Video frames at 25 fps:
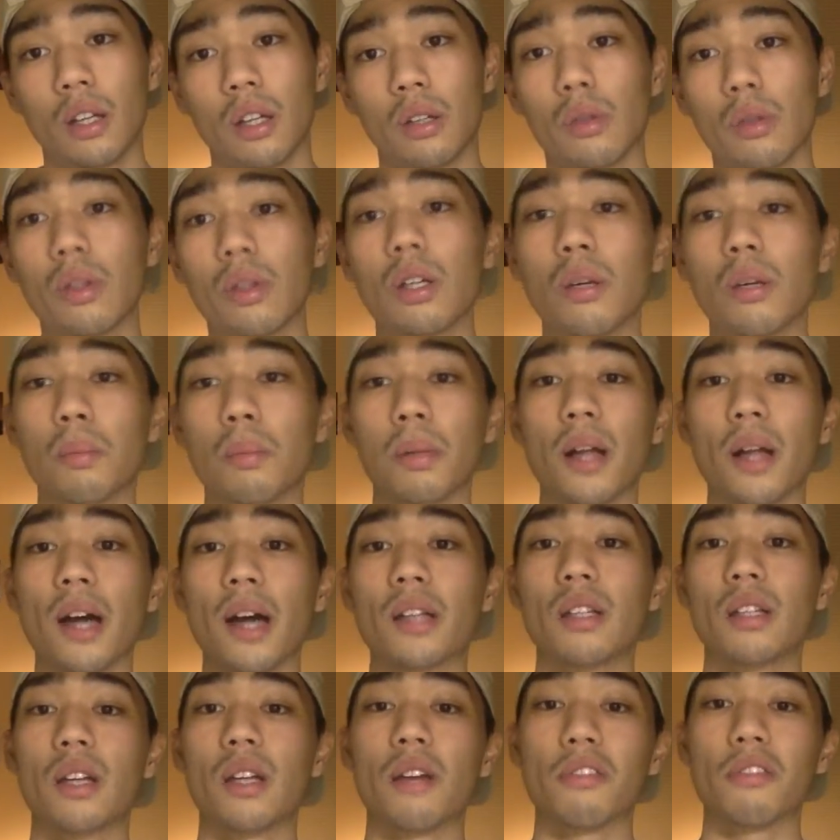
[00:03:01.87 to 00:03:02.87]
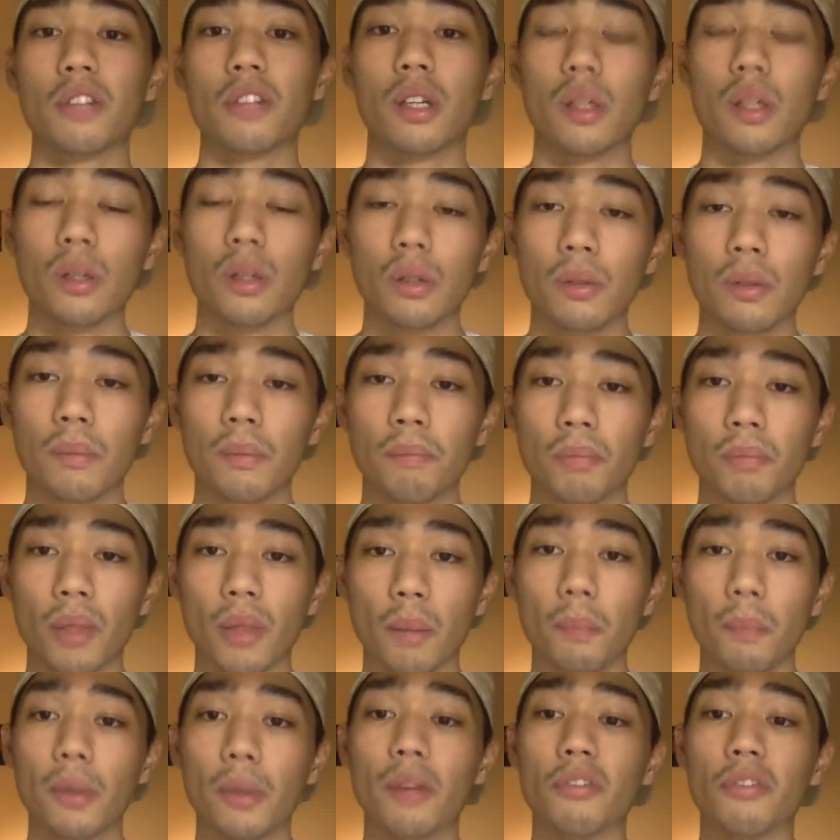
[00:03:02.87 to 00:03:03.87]
you can apply DFQ,
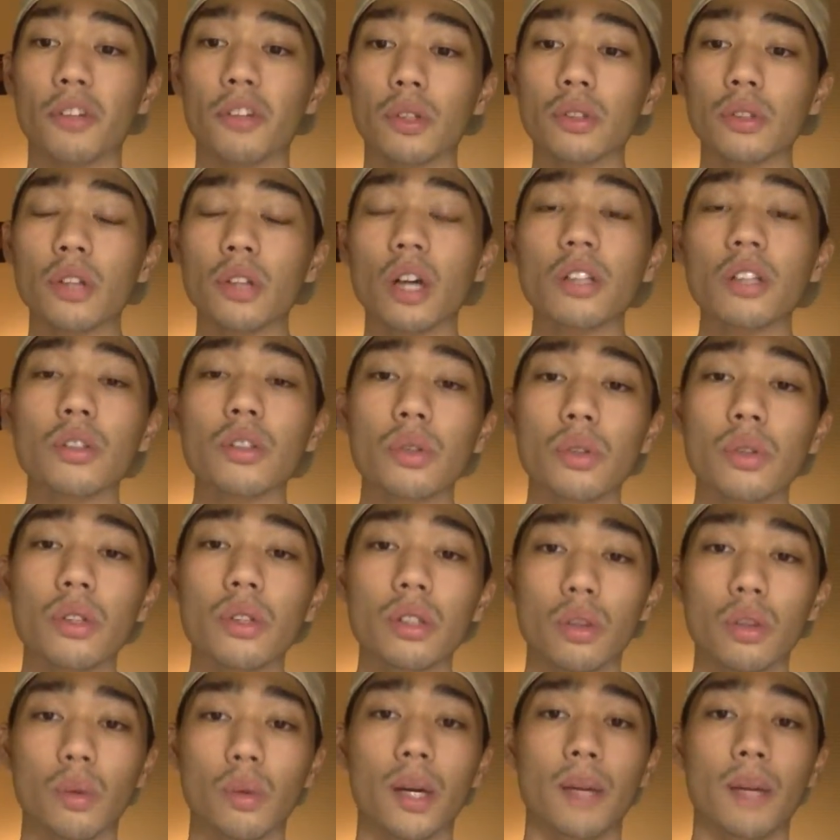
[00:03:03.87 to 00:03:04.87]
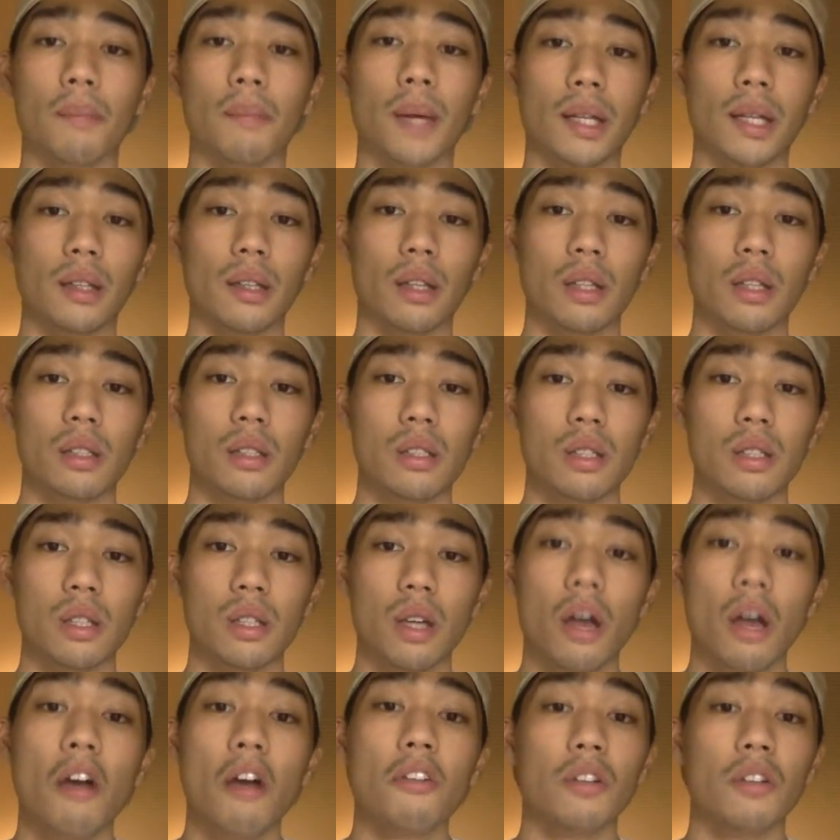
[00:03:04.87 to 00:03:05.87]
but if you're not doing the right
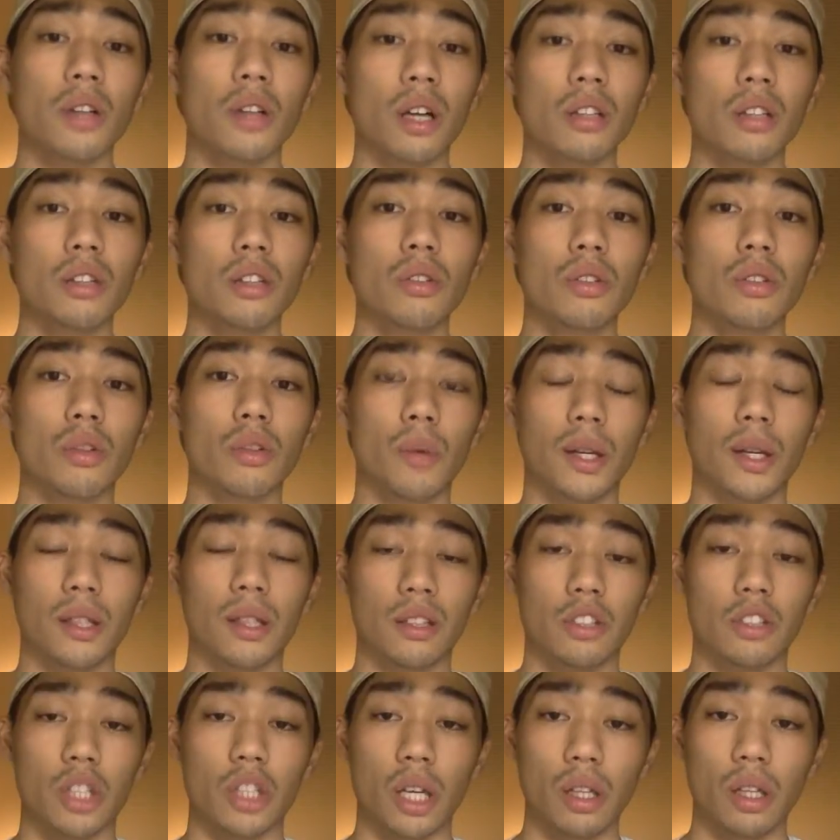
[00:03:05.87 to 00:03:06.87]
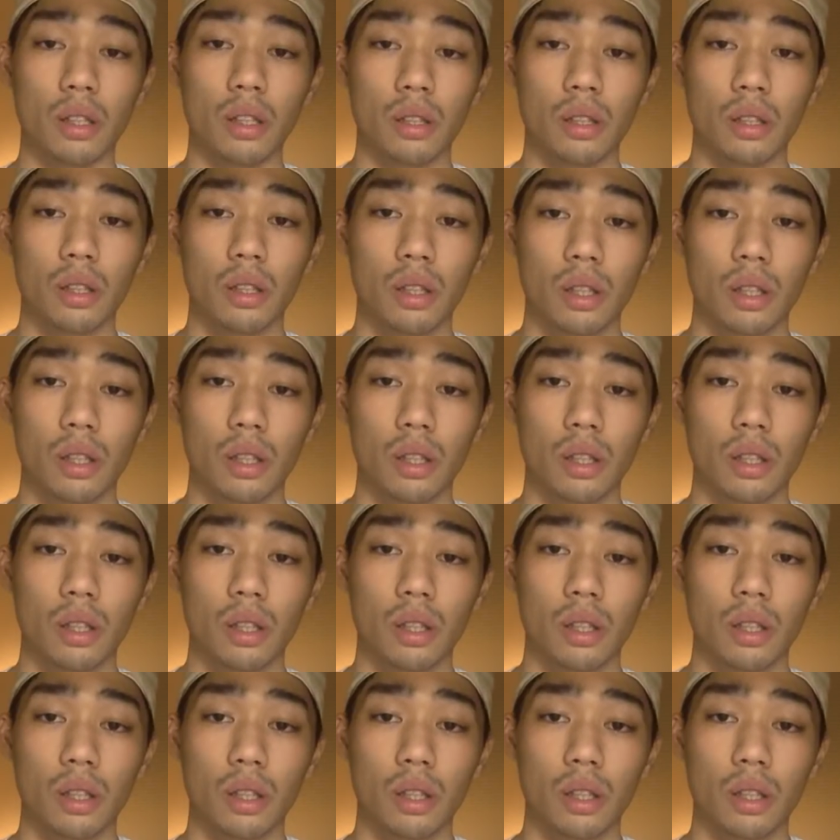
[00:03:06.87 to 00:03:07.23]
methods, you're not doing the right shit,